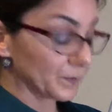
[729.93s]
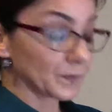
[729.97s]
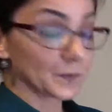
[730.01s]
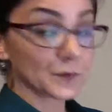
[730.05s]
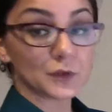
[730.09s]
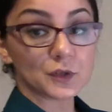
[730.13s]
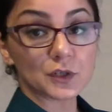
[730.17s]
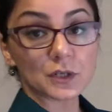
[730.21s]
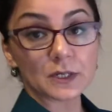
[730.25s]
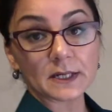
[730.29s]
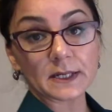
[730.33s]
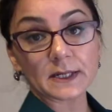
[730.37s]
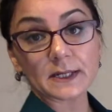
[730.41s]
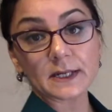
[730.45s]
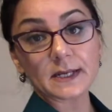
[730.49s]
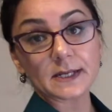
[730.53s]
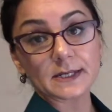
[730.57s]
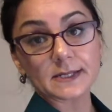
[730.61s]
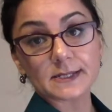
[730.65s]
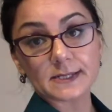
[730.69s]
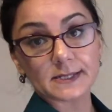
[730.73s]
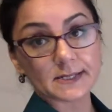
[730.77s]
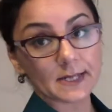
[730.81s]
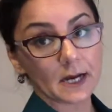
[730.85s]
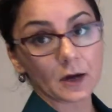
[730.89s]
gene
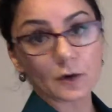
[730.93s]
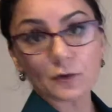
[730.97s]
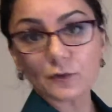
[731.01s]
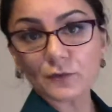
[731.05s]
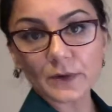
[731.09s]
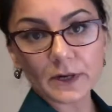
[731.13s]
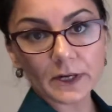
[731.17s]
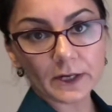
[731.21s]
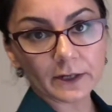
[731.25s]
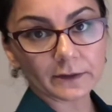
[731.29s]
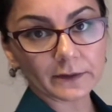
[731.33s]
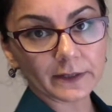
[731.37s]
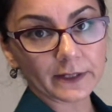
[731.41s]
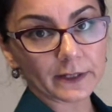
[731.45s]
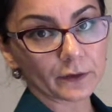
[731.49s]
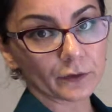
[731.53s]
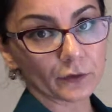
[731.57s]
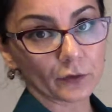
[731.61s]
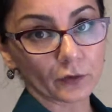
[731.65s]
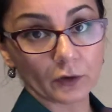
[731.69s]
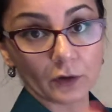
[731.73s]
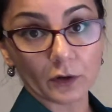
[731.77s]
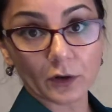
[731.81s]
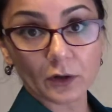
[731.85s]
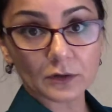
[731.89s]
is downregulated
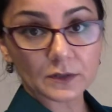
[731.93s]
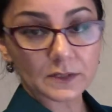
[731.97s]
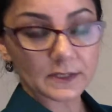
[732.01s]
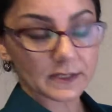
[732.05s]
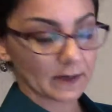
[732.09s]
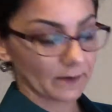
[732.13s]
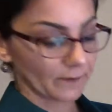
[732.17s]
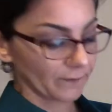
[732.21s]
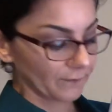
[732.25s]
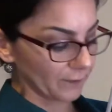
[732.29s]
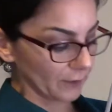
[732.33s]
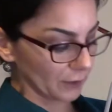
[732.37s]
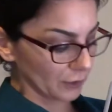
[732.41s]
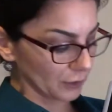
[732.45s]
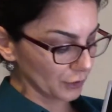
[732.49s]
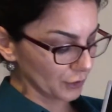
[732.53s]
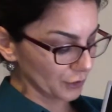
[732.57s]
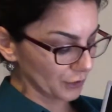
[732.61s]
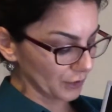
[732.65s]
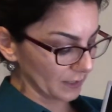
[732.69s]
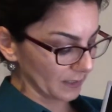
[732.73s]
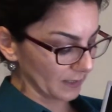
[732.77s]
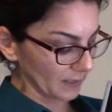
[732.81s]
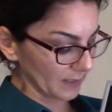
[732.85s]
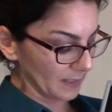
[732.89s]
or lost their
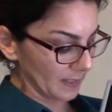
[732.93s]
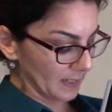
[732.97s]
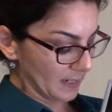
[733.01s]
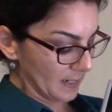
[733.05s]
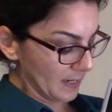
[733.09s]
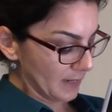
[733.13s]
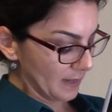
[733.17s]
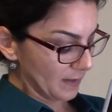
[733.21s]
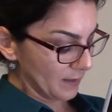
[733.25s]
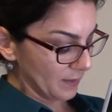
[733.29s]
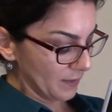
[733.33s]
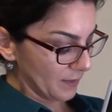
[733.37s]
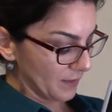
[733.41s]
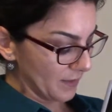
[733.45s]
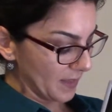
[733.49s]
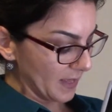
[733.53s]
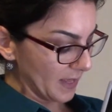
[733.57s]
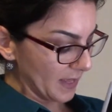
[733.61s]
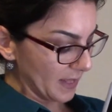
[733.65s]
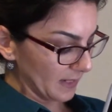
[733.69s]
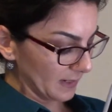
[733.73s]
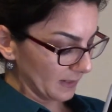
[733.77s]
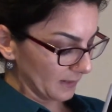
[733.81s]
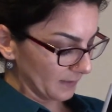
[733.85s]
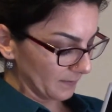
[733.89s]
function,
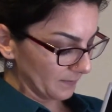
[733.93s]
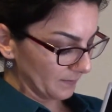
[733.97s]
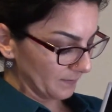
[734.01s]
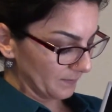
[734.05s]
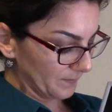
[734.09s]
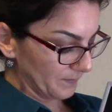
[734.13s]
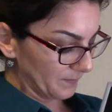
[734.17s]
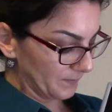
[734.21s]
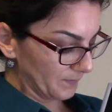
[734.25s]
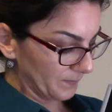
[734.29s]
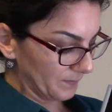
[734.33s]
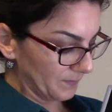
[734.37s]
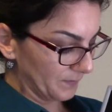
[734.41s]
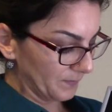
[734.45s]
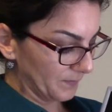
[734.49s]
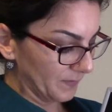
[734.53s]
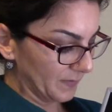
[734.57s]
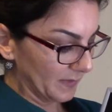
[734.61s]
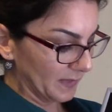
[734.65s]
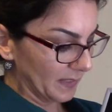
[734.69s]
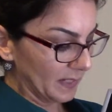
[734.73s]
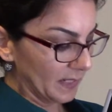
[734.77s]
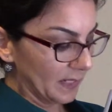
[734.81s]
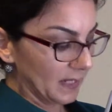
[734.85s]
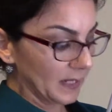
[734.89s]
then
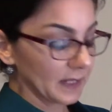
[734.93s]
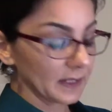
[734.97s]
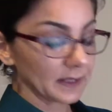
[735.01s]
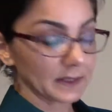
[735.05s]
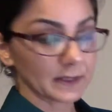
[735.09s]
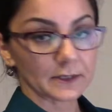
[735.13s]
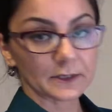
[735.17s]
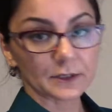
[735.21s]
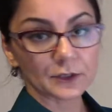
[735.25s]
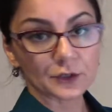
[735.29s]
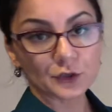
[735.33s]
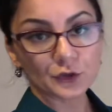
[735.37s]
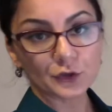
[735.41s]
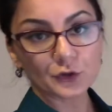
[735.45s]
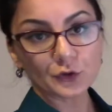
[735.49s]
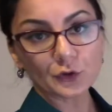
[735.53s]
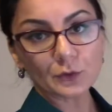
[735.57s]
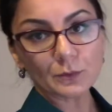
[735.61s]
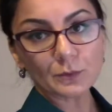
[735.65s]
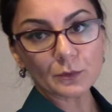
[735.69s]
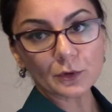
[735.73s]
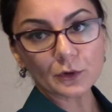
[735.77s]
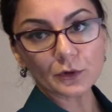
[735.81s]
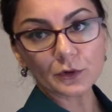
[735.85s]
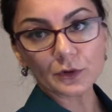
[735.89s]
the
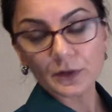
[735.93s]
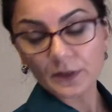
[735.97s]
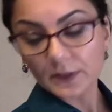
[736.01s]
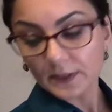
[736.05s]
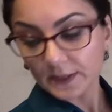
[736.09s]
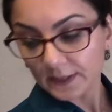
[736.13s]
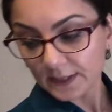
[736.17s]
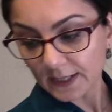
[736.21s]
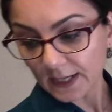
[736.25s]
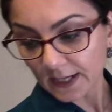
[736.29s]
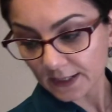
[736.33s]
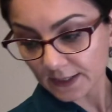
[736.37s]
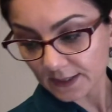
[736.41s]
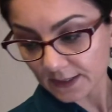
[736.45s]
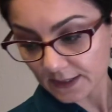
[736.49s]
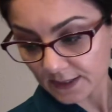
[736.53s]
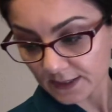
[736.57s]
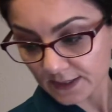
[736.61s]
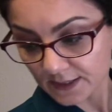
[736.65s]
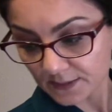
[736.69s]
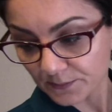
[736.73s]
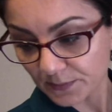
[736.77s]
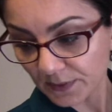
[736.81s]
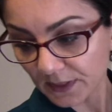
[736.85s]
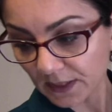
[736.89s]
tumor that
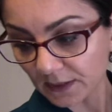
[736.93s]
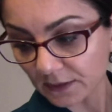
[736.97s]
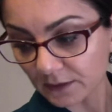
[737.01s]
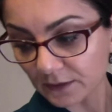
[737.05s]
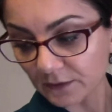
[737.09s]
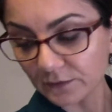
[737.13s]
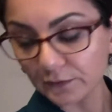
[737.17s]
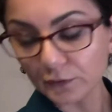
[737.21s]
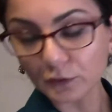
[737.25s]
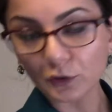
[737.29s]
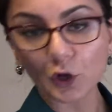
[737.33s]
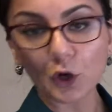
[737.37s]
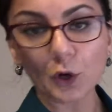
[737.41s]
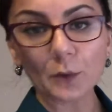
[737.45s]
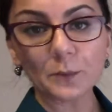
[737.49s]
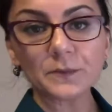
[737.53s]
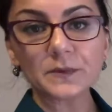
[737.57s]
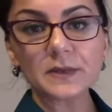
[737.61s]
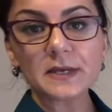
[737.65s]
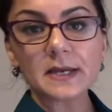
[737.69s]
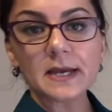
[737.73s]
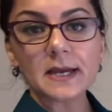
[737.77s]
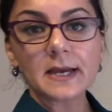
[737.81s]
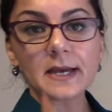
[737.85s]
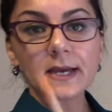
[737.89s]
is being
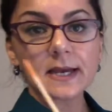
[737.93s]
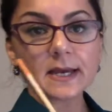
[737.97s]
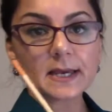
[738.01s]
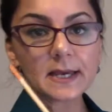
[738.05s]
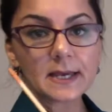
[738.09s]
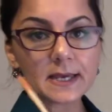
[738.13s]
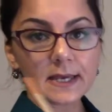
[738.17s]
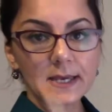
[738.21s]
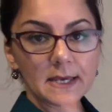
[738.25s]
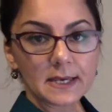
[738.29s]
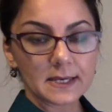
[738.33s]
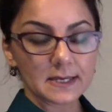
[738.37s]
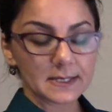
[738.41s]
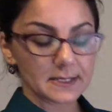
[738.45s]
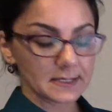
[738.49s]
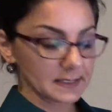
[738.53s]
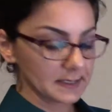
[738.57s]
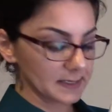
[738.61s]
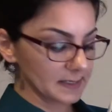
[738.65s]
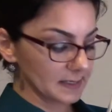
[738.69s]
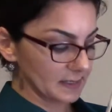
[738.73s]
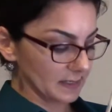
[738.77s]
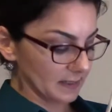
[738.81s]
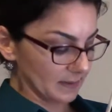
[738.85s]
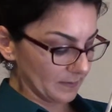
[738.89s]
developed
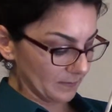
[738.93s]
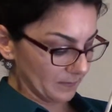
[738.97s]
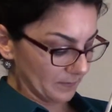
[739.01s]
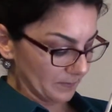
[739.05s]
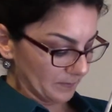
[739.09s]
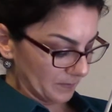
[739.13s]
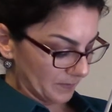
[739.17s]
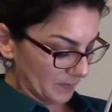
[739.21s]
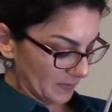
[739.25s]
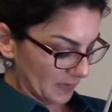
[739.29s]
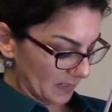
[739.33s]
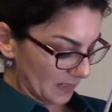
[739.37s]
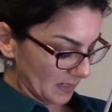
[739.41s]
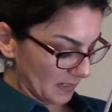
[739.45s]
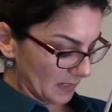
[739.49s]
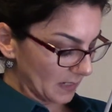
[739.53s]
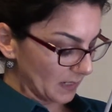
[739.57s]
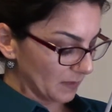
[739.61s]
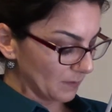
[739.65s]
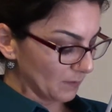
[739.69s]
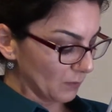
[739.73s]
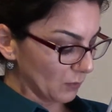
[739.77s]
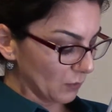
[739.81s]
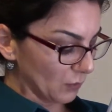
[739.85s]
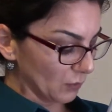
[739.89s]
is
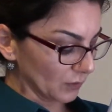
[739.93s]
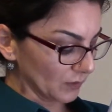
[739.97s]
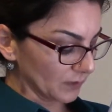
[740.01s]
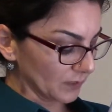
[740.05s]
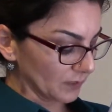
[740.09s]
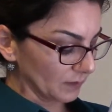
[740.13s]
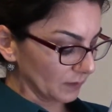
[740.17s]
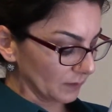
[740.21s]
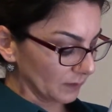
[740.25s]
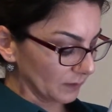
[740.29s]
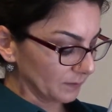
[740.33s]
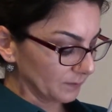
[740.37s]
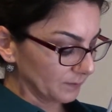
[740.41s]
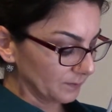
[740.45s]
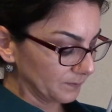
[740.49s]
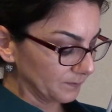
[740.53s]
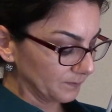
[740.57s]
immortal.